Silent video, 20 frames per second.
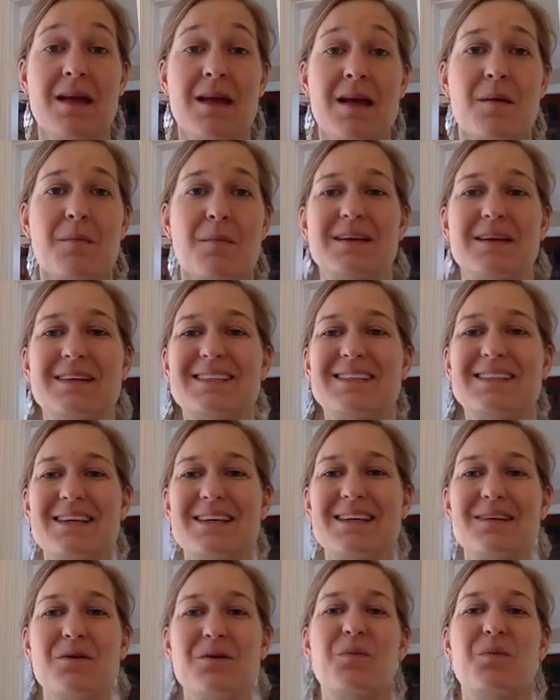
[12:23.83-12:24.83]
But
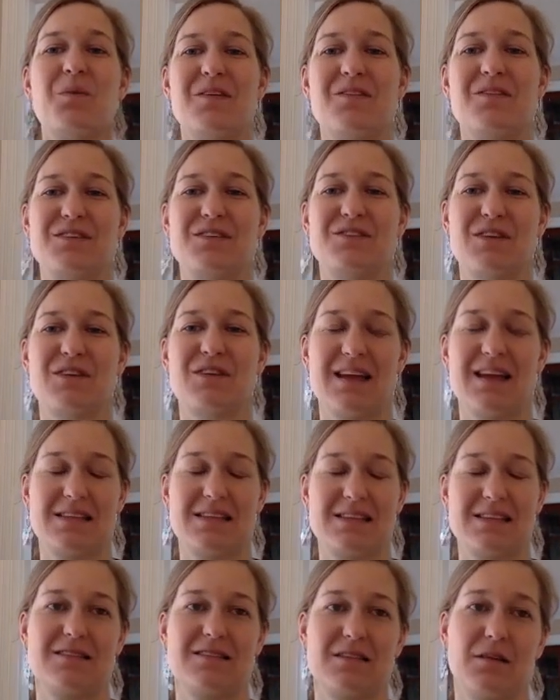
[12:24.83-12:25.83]
until we've
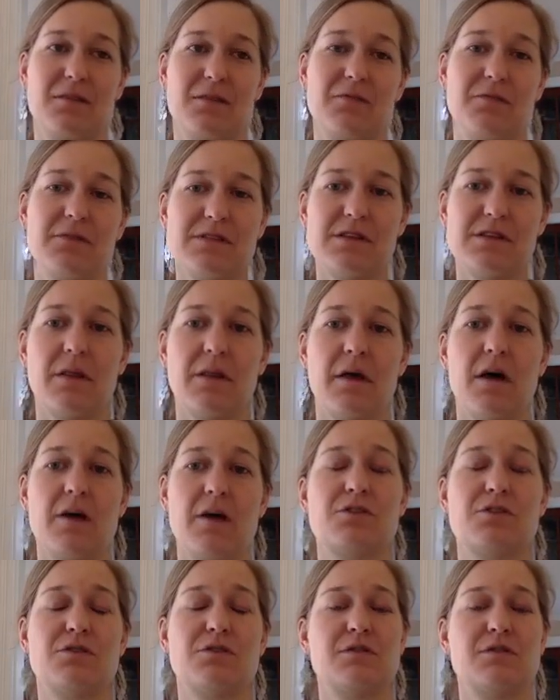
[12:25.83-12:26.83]
addressed their
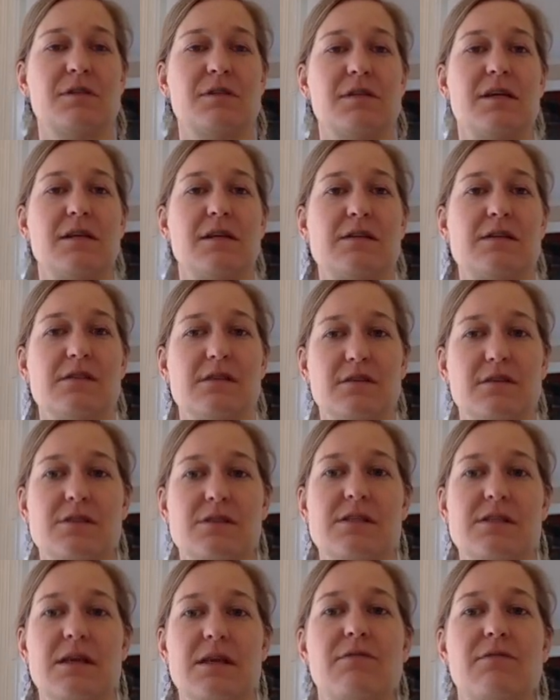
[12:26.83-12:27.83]
physiological needs, their
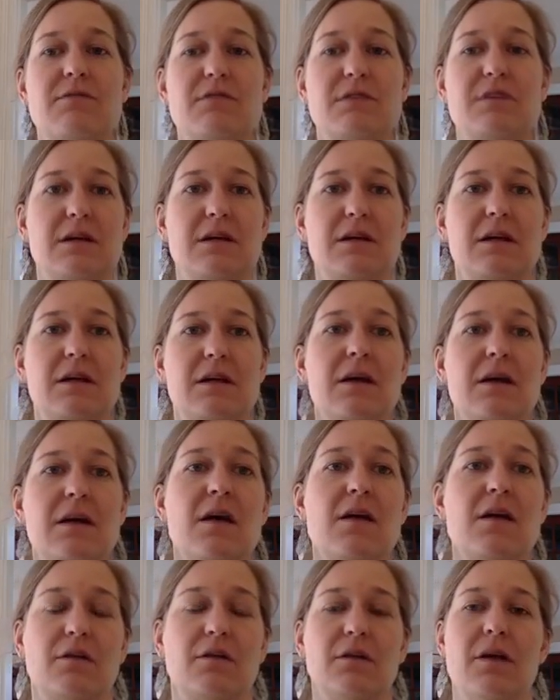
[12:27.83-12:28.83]
safety,
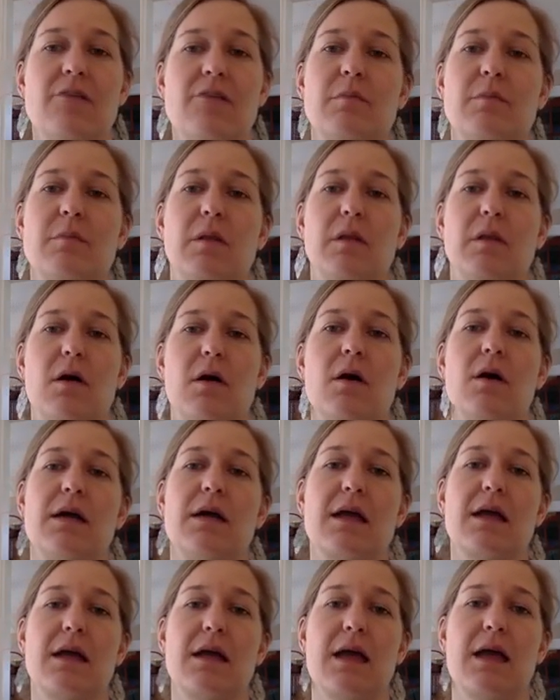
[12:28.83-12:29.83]
their love and
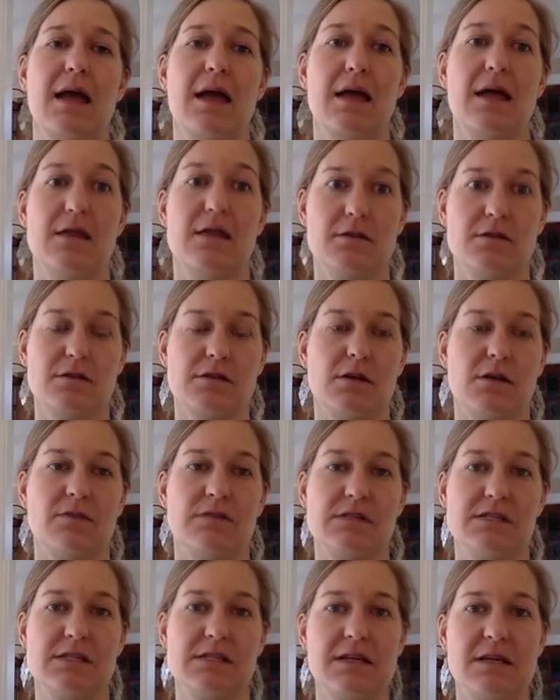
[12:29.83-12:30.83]
belonging, and their
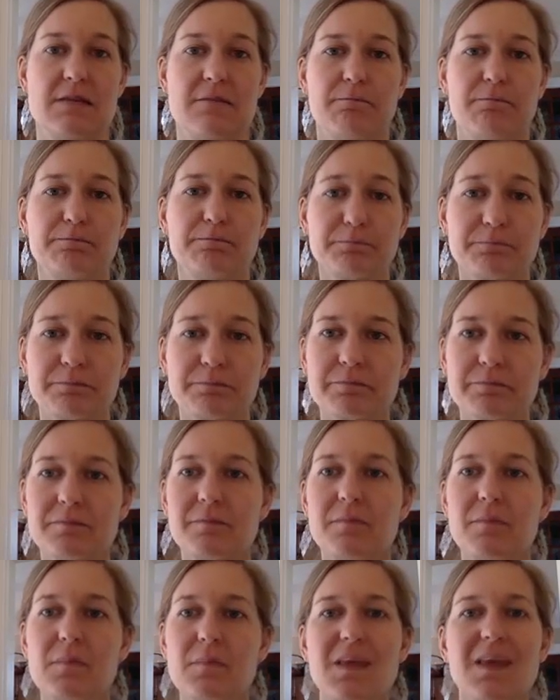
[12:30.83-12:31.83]
self-esteem,
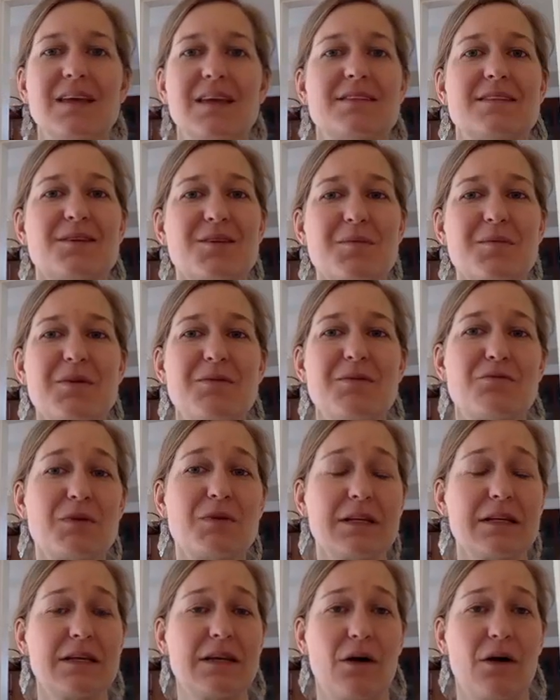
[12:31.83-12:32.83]
it's going to be
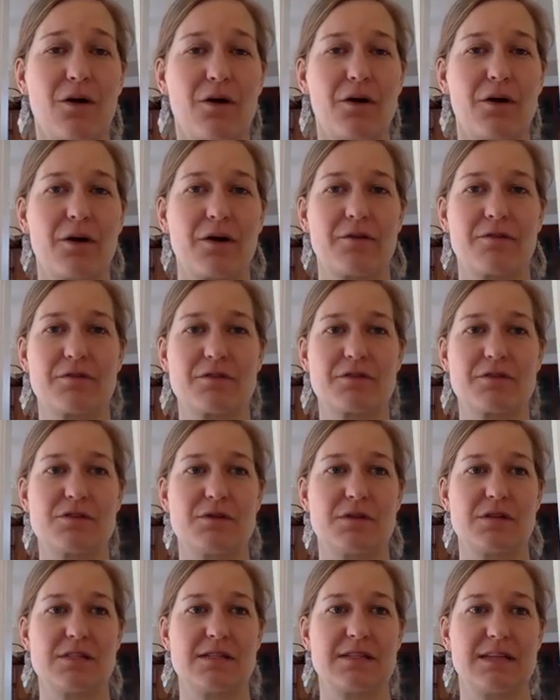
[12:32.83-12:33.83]
really hard for
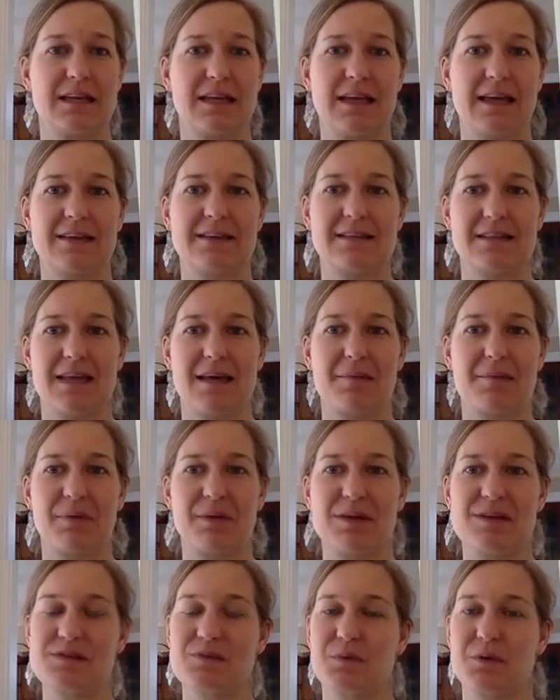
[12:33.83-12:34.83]
students to get to that
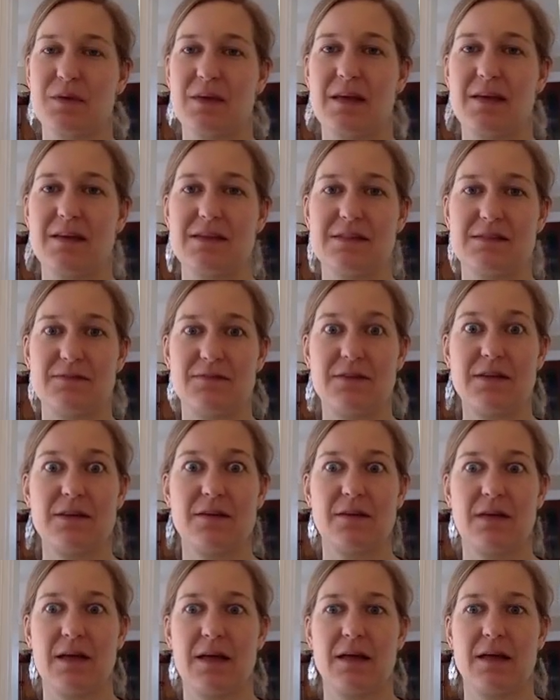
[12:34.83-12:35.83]
place where they feel
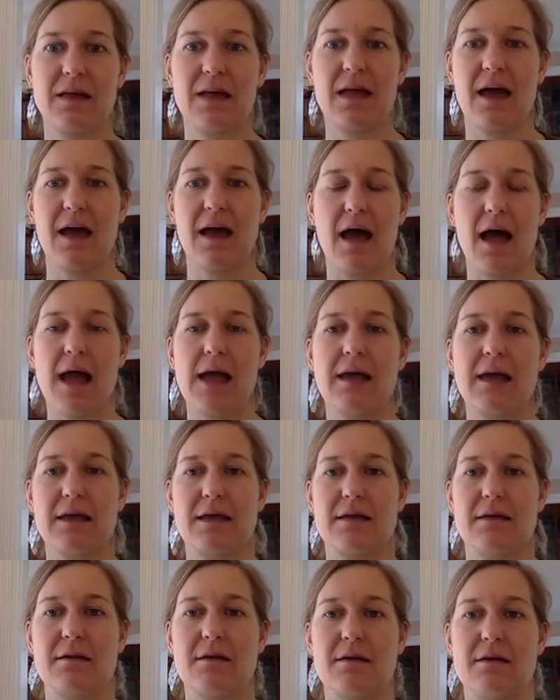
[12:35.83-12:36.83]
like, yeah, I
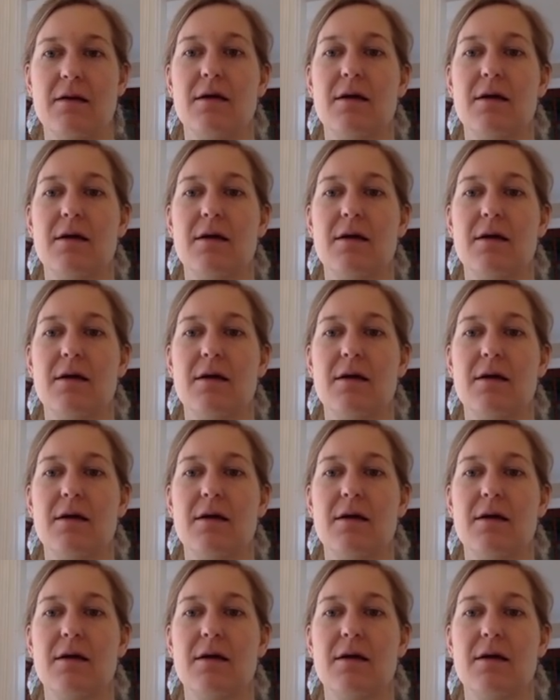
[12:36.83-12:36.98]
can